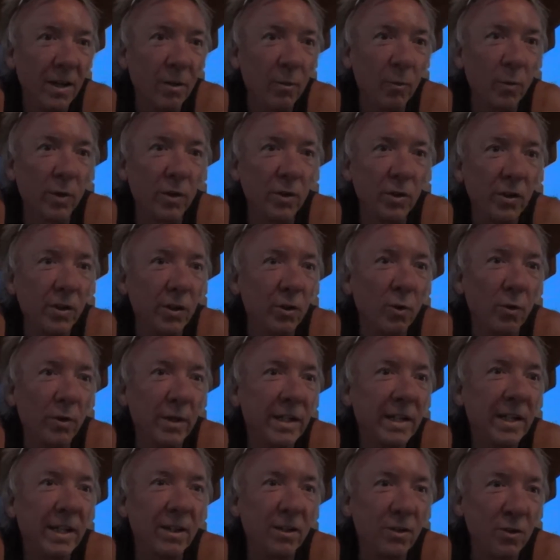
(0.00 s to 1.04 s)
where you can only
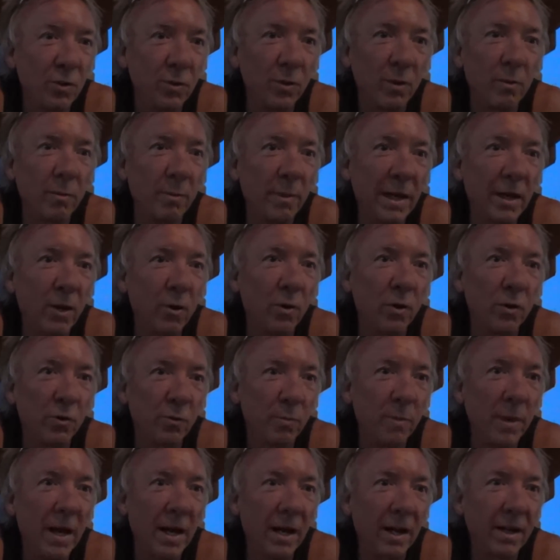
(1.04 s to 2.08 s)
get to it by
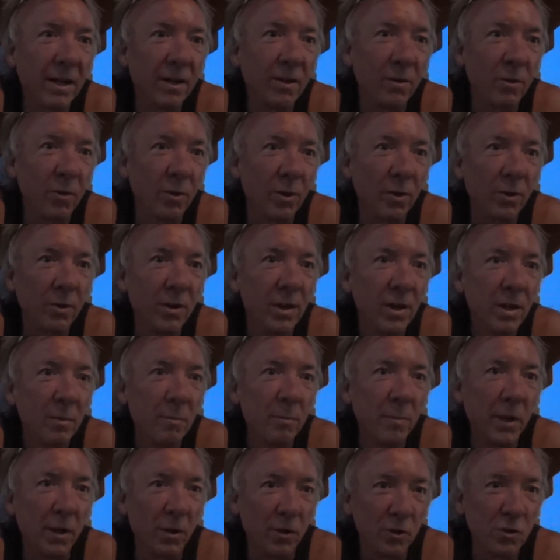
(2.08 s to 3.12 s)
horseback or
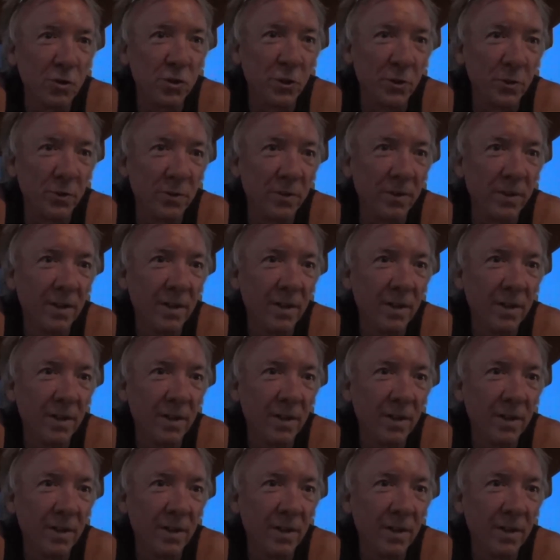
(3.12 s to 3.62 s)
parachute.